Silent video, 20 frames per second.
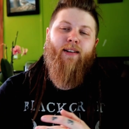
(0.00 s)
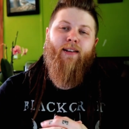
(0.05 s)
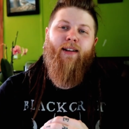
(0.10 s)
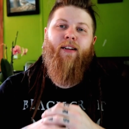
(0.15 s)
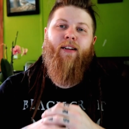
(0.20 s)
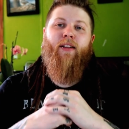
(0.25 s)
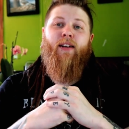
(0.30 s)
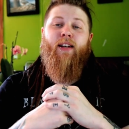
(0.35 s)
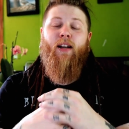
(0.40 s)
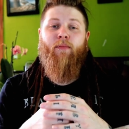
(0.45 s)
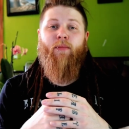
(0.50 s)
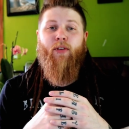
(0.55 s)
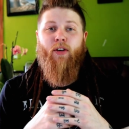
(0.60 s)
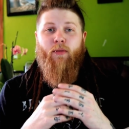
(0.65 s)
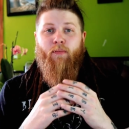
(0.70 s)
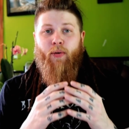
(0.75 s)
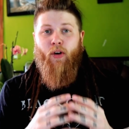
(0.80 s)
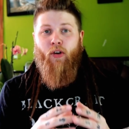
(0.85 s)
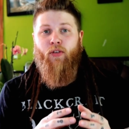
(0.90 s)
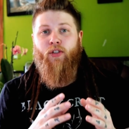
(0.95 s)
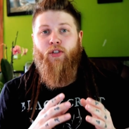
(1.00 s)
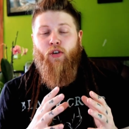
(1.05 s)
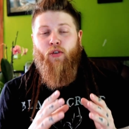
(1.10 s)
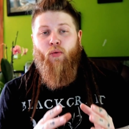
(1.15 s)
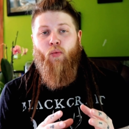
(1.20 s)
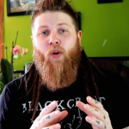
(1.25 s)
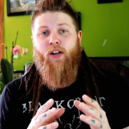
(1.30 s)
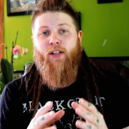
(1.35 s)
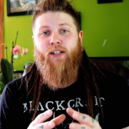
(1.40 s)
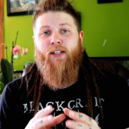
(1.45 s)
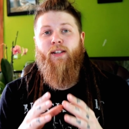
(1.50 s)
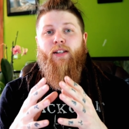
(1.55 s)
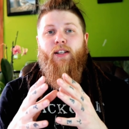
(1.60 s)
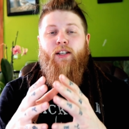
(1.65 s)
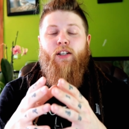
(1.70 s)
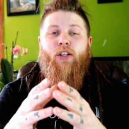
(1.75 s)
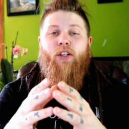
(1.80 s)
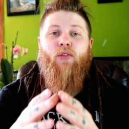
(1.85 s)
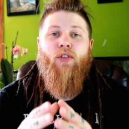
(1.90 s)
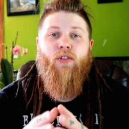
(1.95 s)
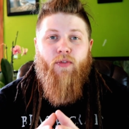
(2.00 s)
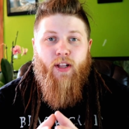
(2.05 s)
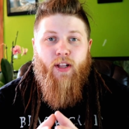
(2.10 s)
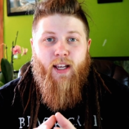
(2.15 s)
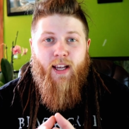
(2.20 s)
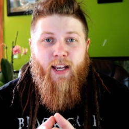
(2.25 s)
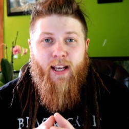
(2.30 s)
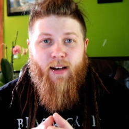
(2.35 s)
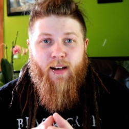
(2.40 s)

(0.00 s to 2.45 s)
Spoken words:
Now the number of bulbs you're wanting to use for the